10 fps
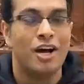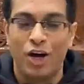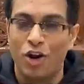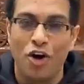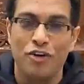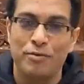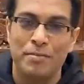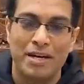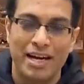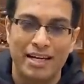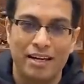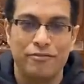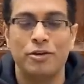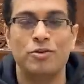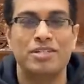A lot of people get
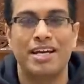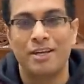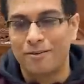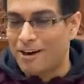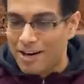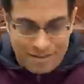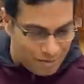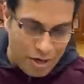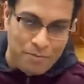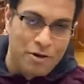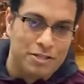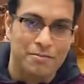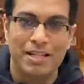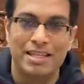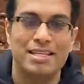confused that, you know what, not
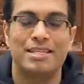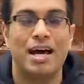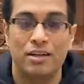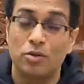possible, this, that.